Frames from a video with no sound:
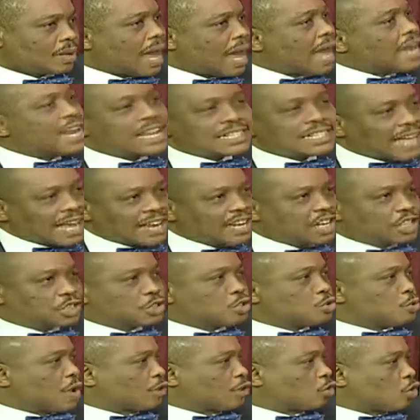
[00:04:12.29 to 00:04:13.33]
And these are the
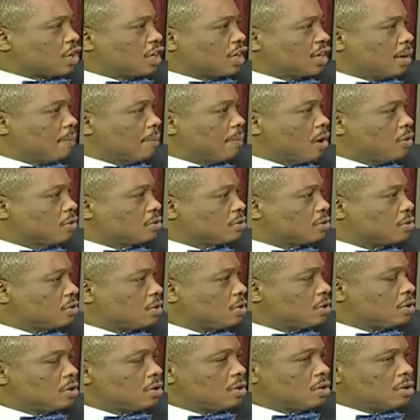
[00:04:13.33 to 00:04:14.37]
issues we are talking about.
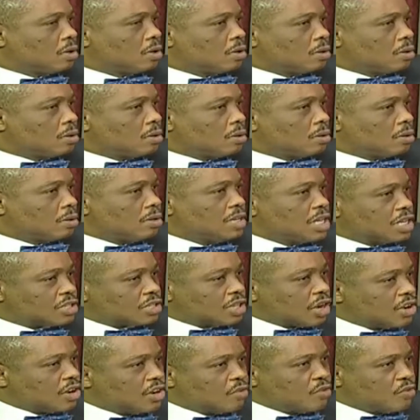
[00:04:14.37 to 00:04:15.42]

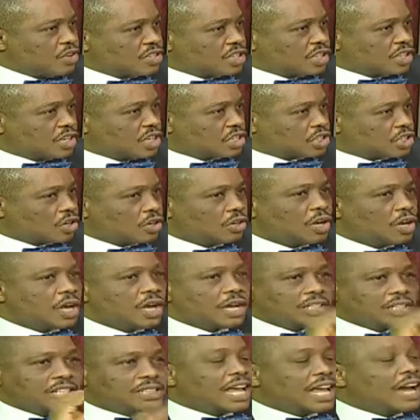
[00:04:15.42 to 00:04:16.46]
Detailed investigation,
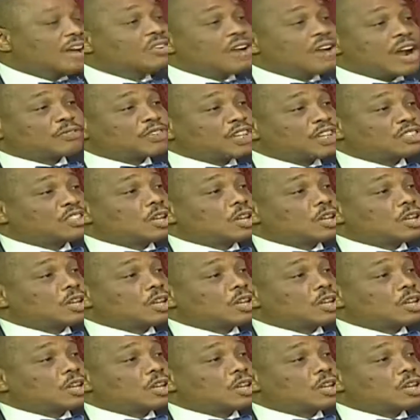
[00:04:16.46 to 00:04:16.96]
detailed drafting.